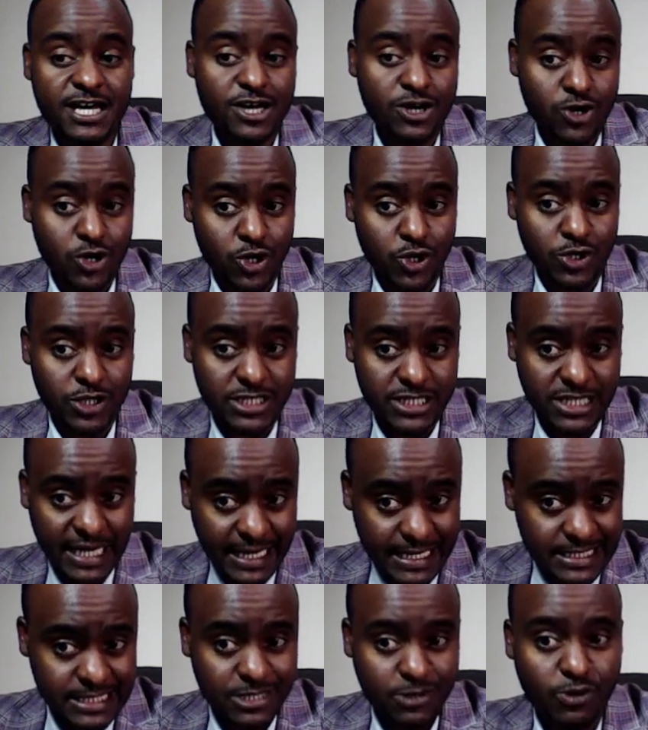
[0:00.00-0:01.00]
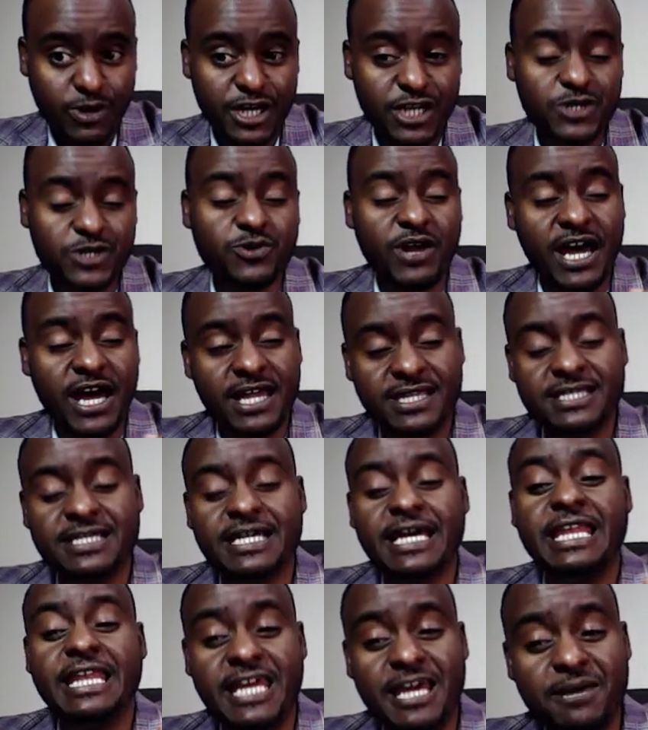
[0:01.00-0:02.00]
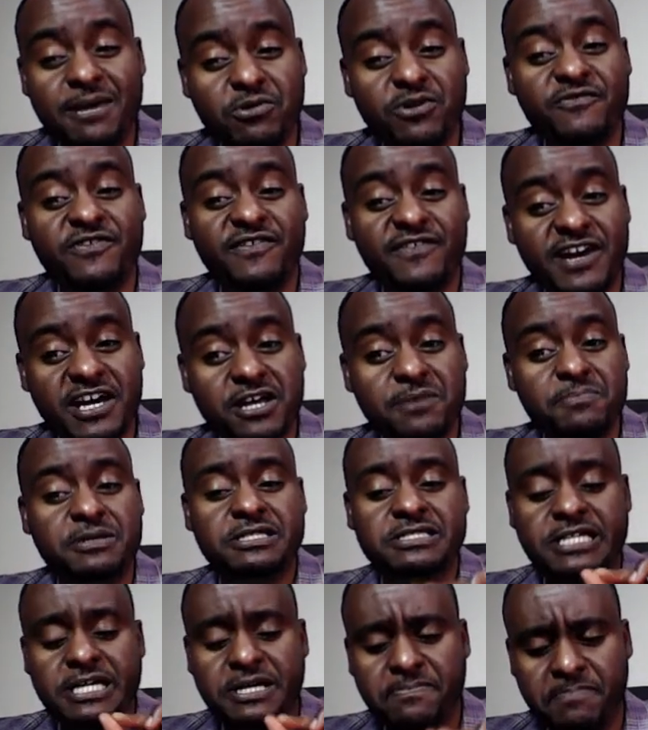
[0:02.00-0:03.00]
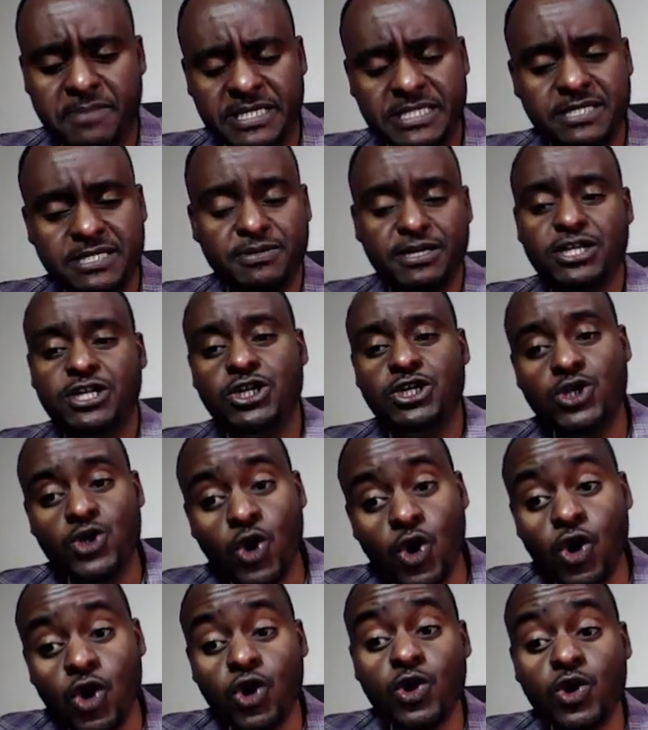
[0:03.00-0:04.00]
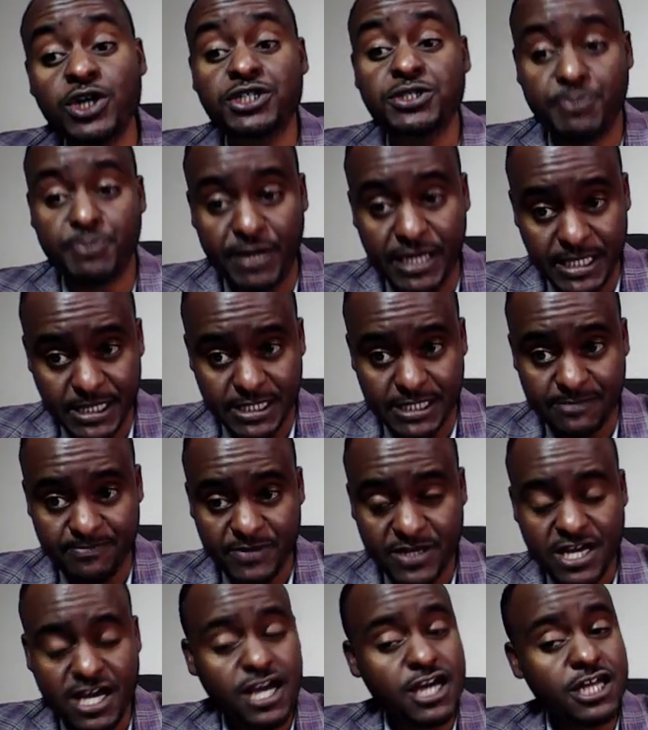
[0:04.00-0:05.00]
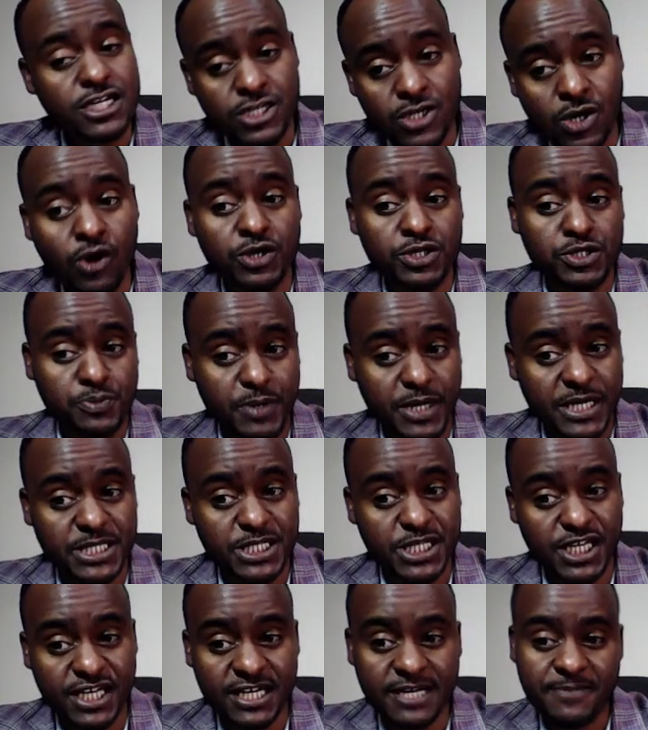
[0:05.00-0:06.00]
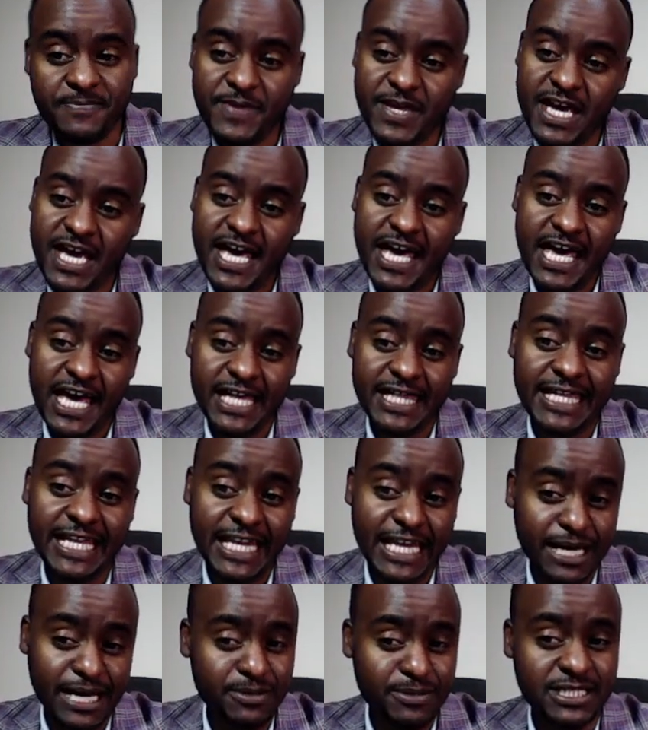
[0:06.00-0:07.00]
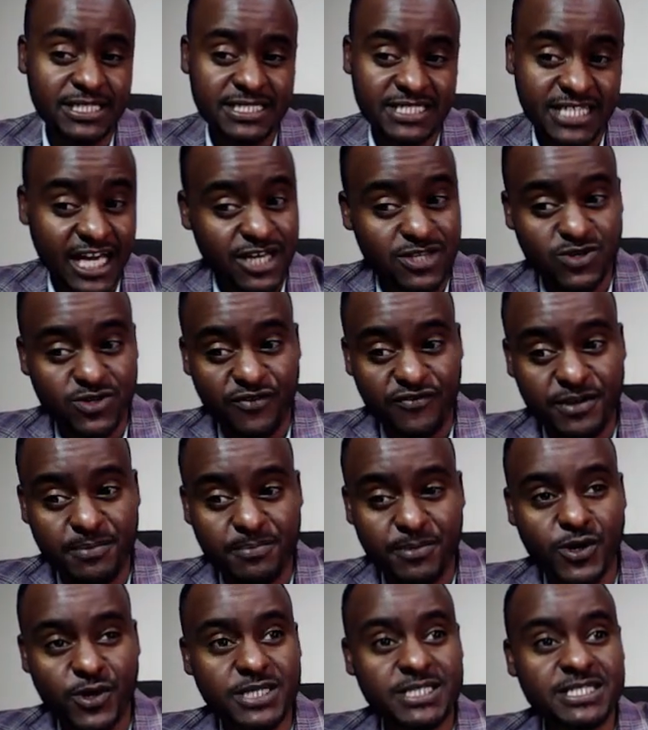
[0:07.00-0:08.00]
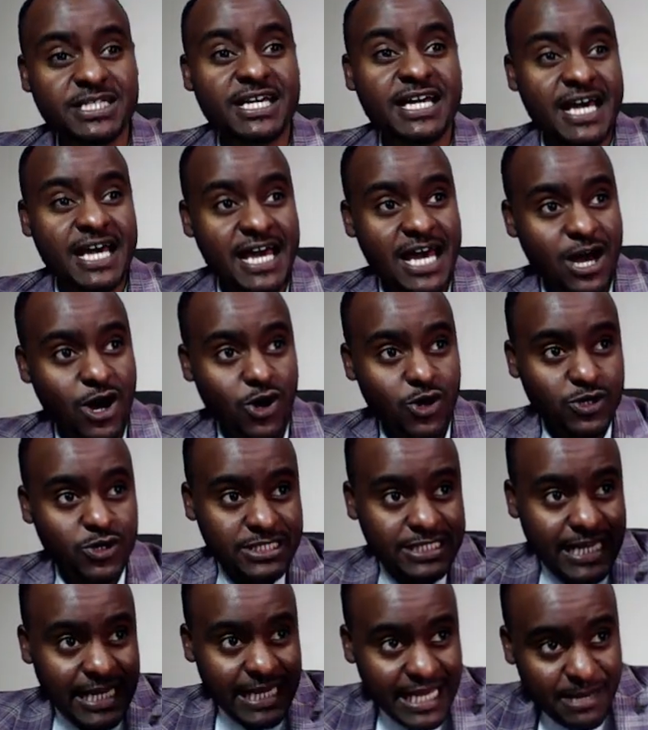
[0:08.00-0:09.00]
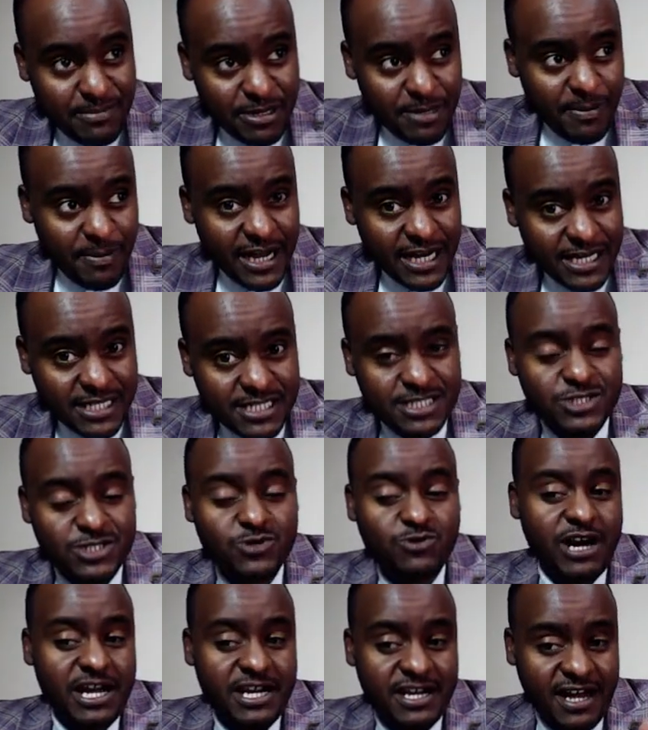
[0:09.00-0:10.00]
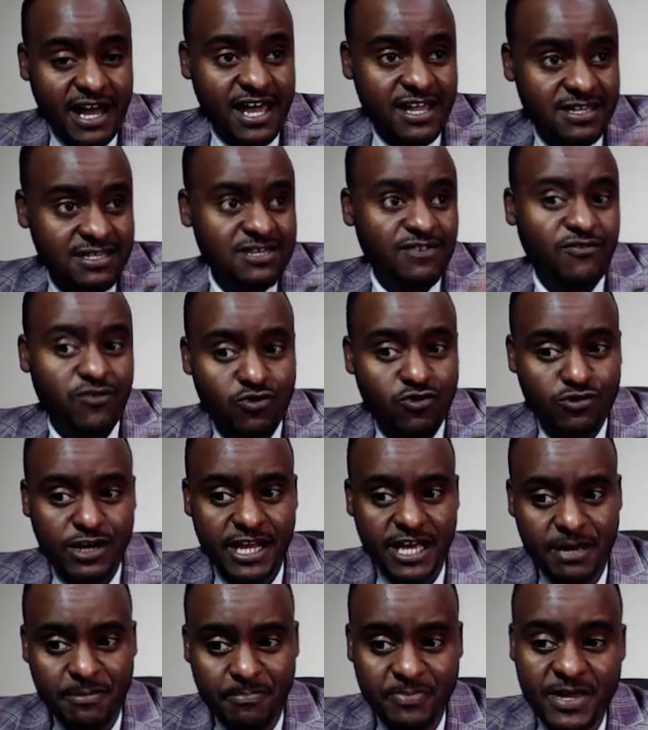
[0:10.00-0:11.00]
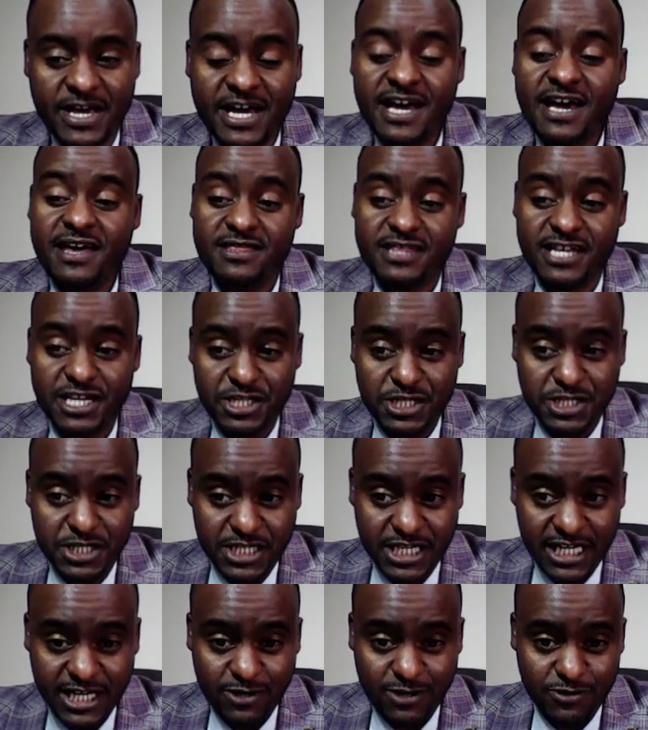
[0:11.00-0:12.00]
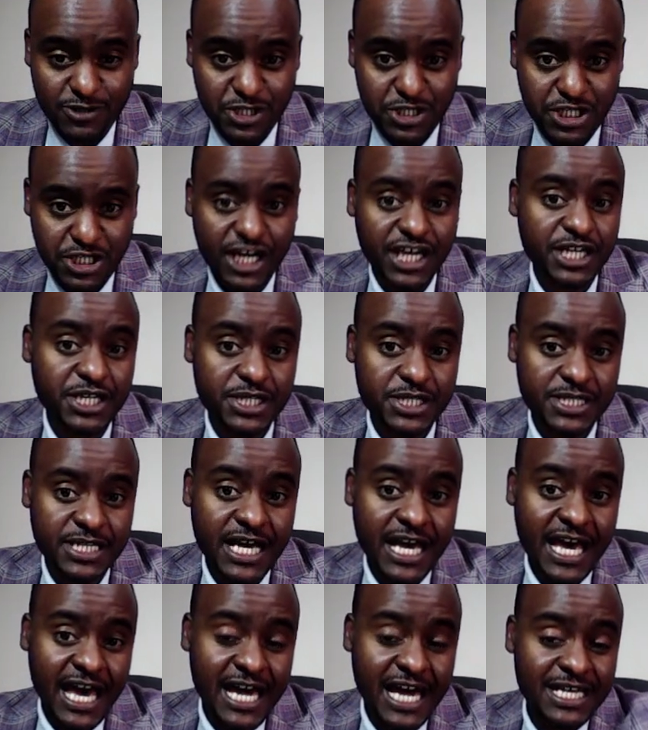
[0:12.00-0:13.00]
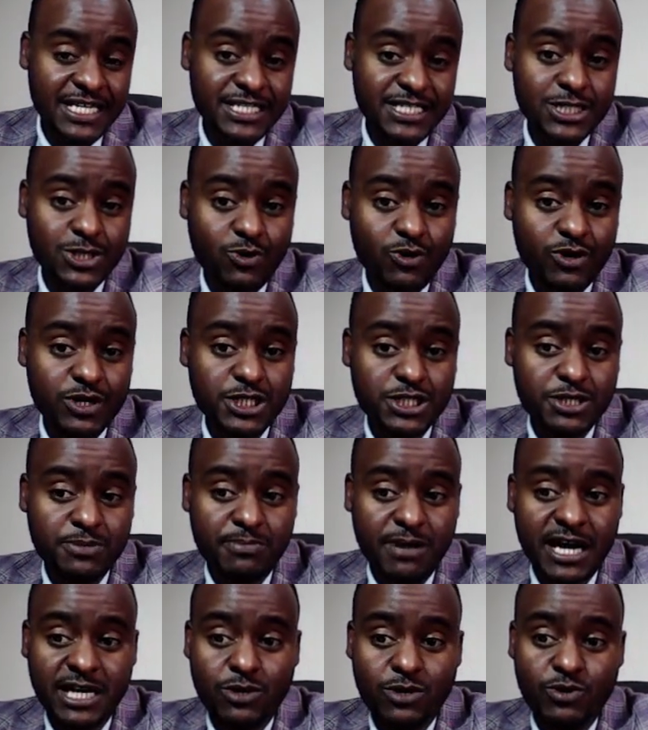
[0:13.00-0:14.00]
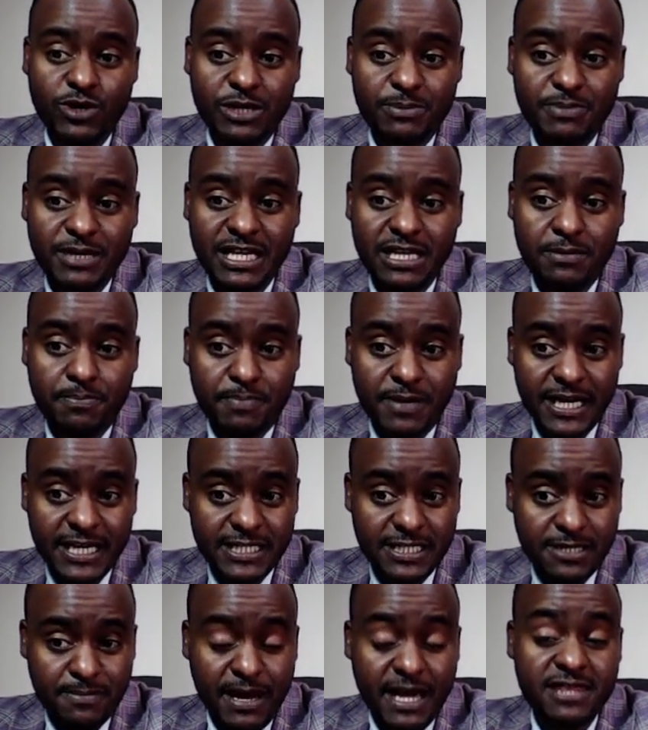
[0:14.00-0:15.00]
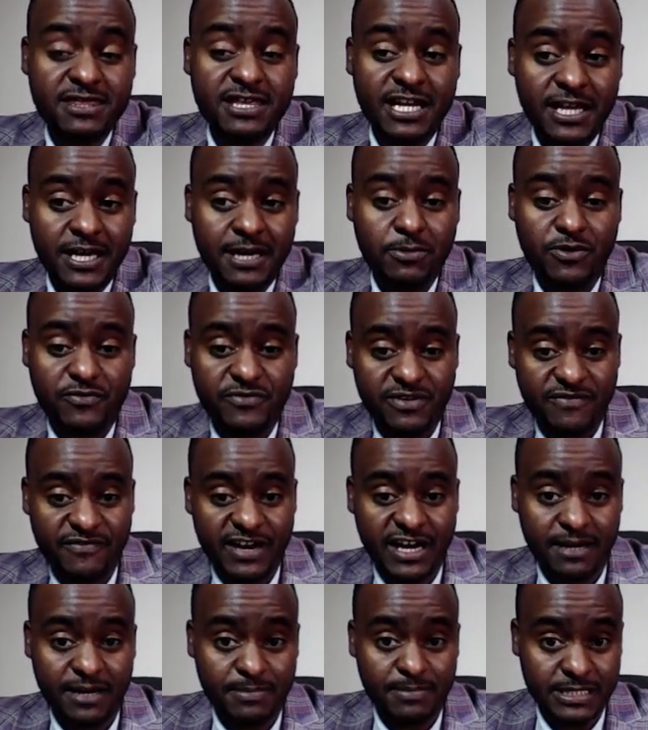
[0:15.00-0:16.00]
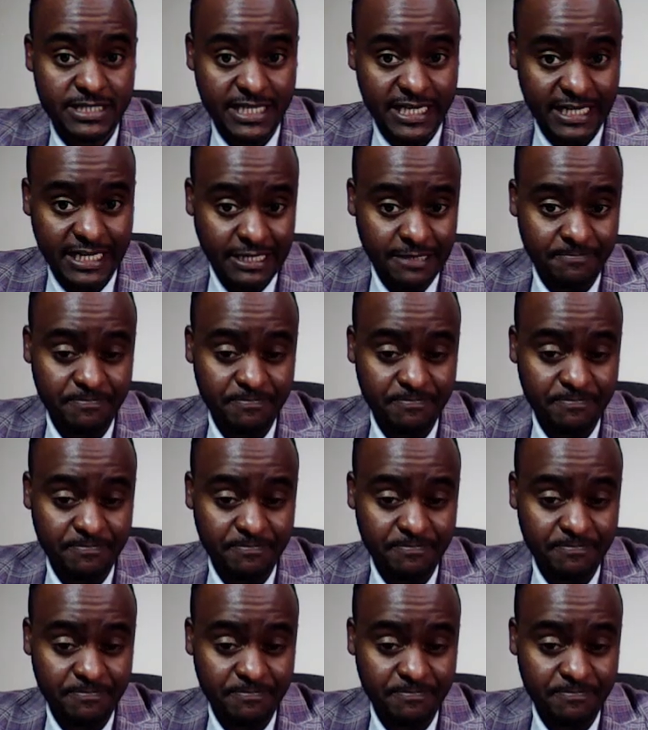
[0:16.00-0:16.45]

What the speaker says: Code 6, when you write a name of the variable, there must be no space. No space here. And the label, sex of employees. On the label parts, you can write the full name. Then click on changes. And this question mark will be replaced by the name of the variable then.